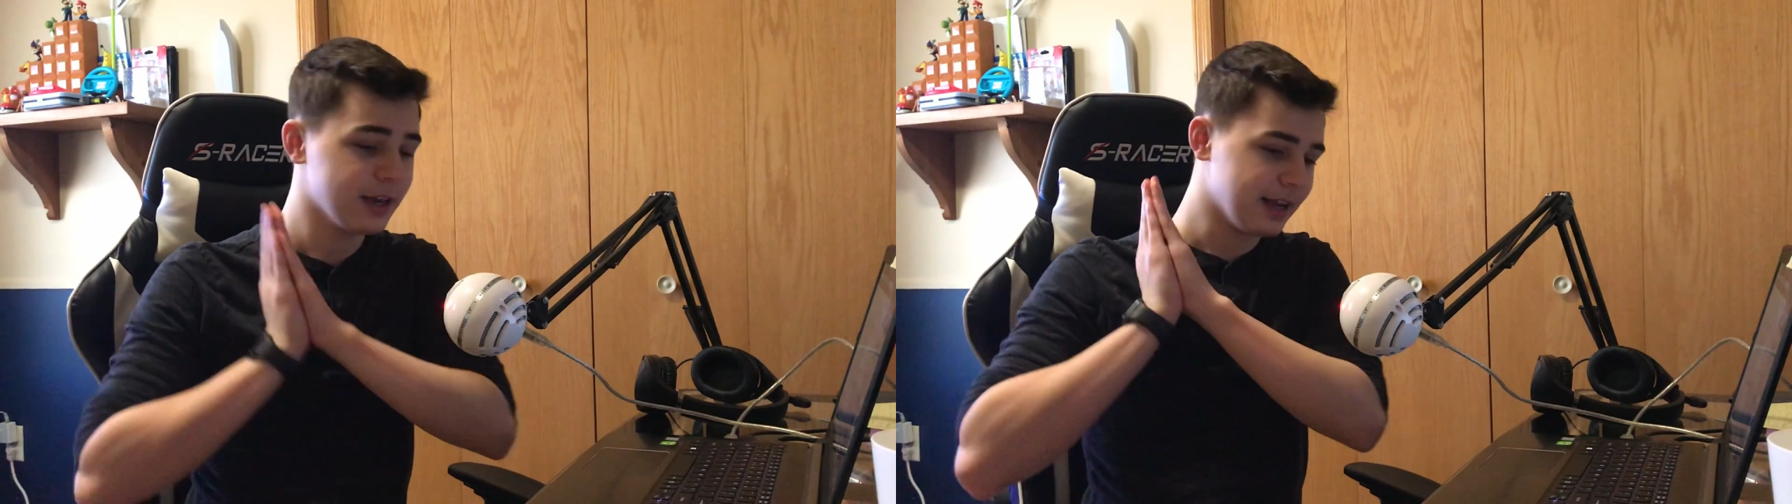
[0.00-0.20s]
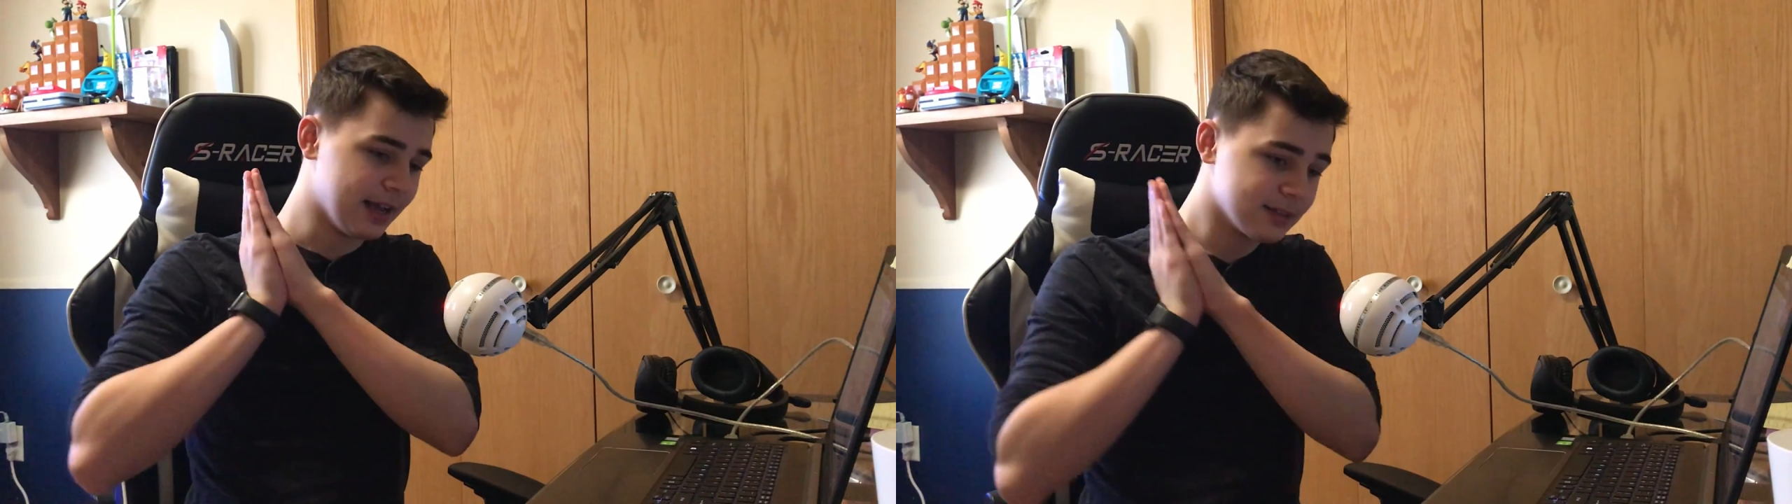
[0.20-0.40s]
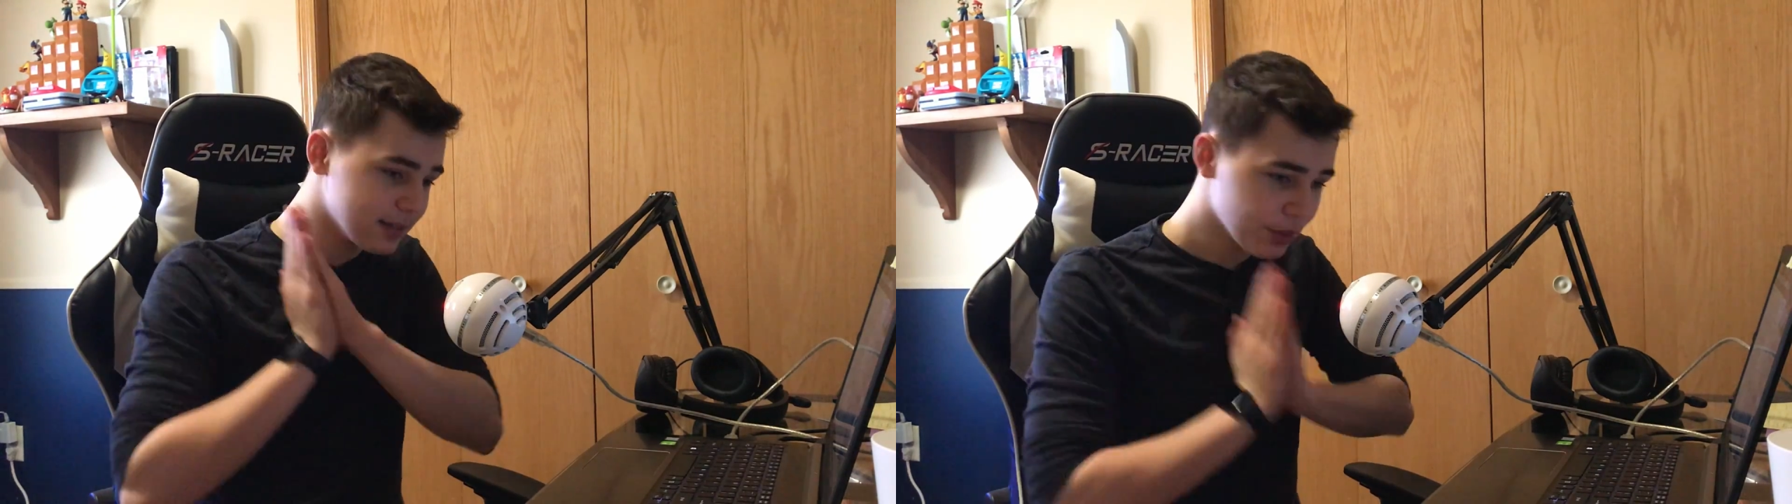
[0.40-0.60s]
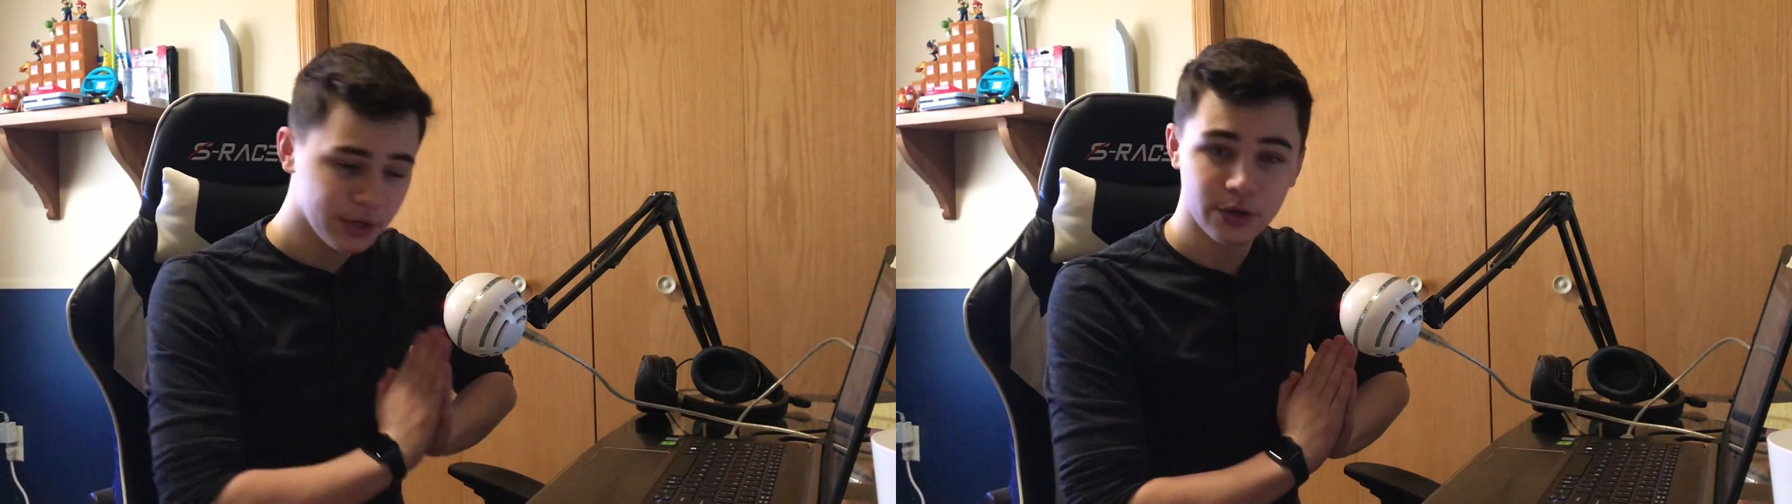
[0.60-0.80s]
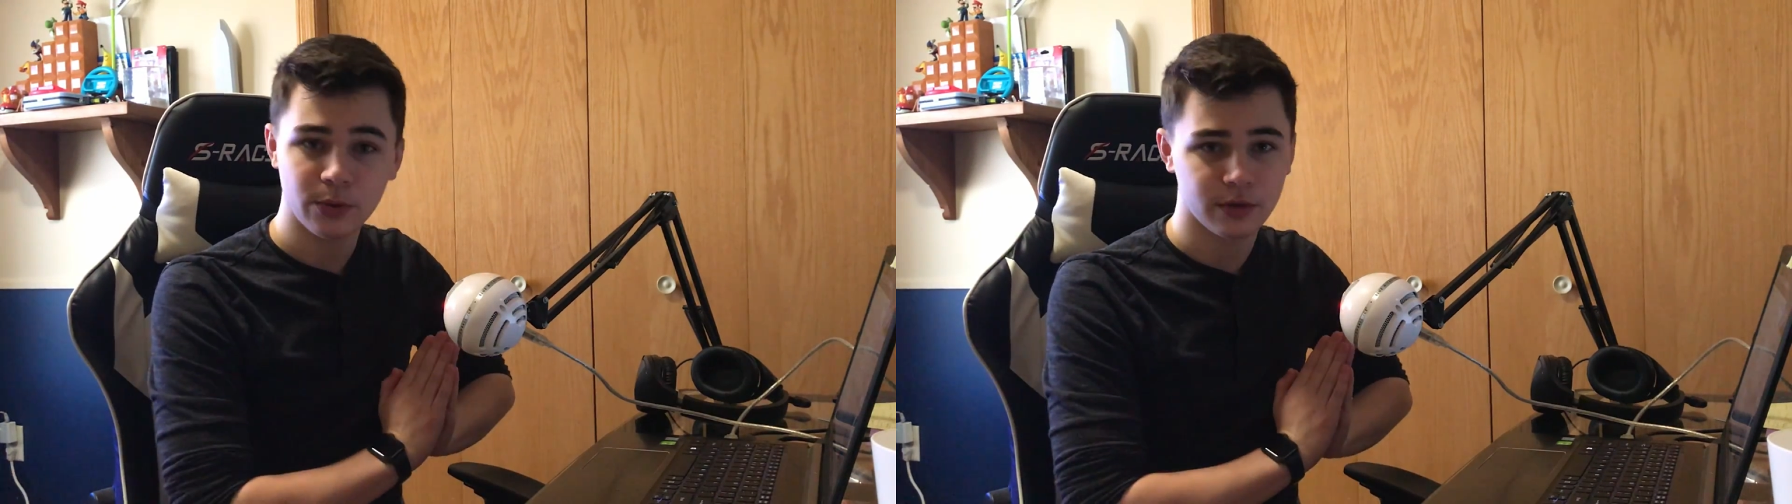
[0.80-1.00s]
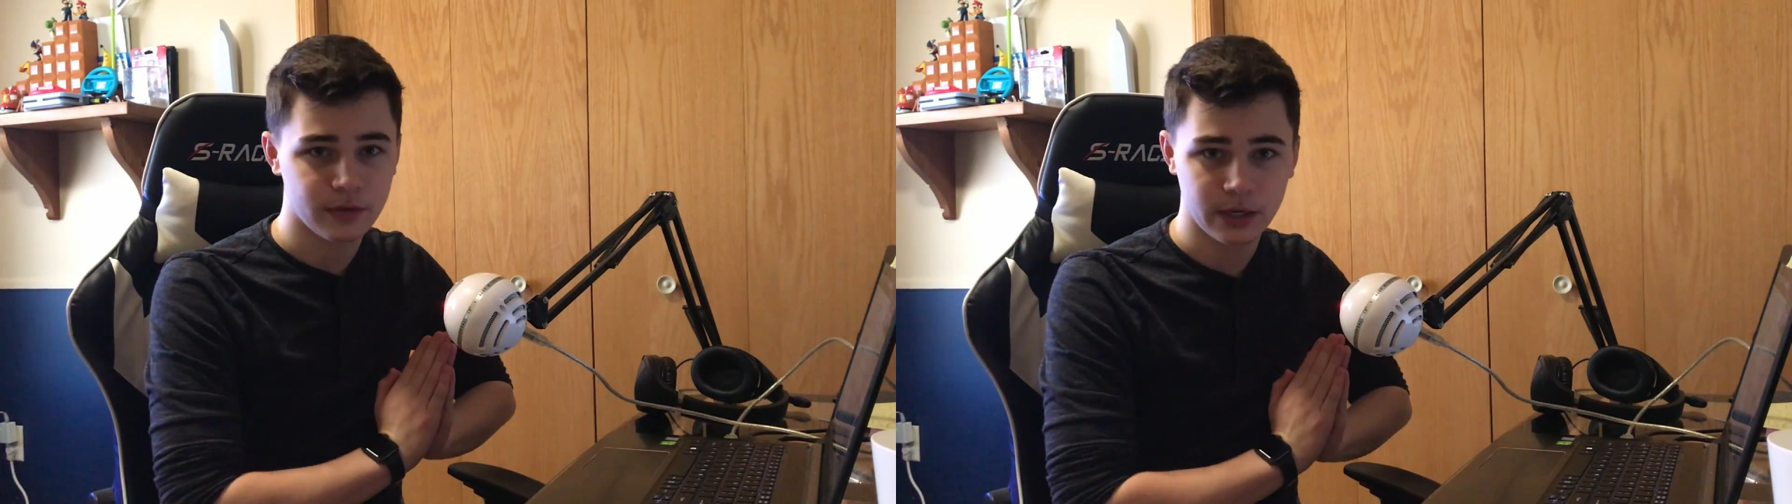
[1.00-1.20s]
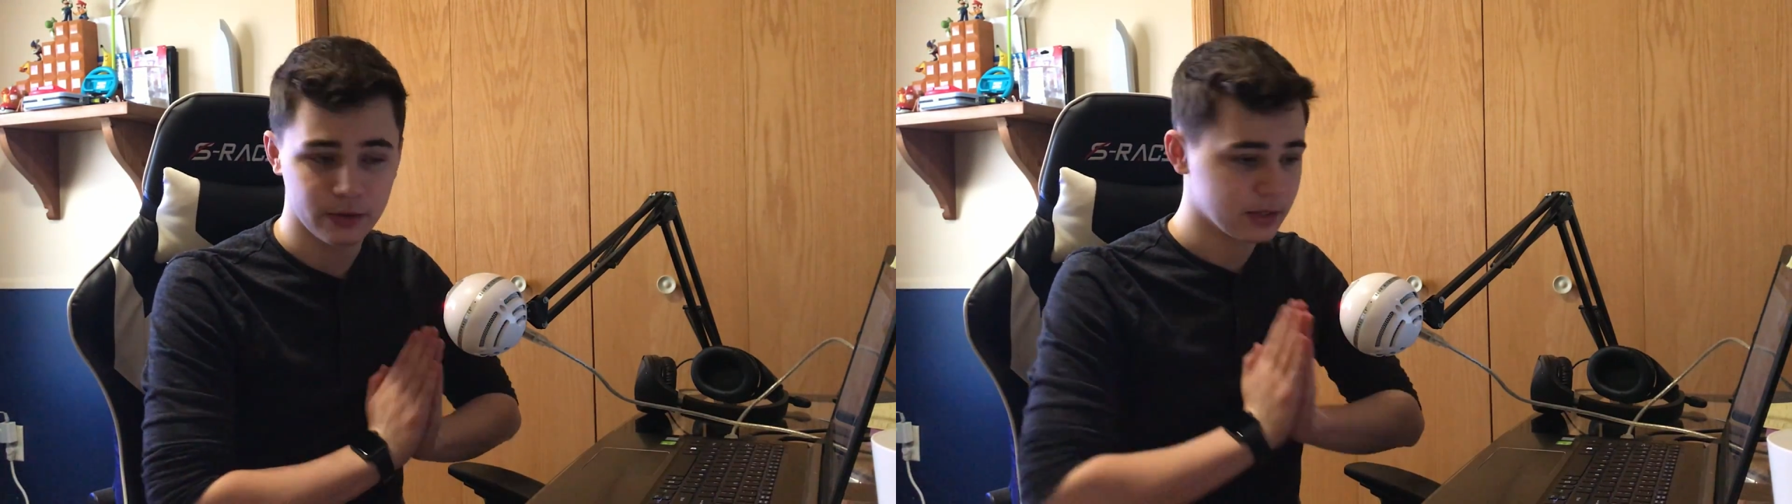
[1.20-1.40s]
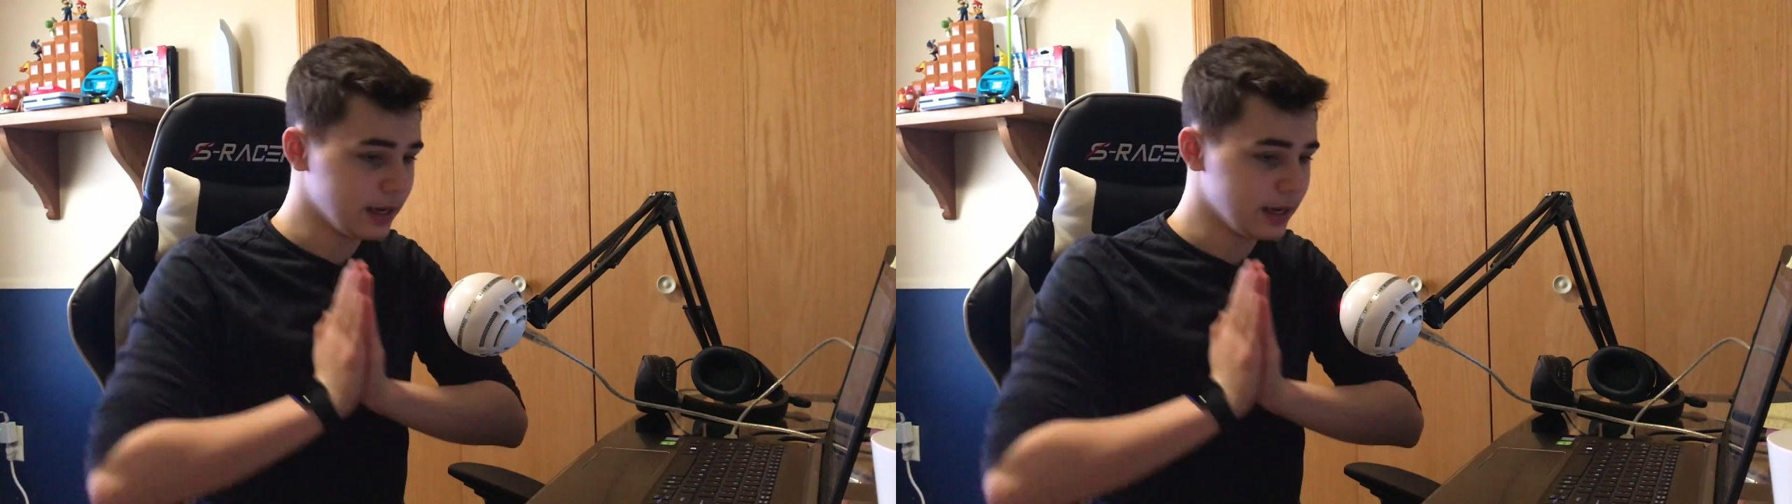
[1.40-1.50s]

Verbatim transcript: It has nothing to do with the videos.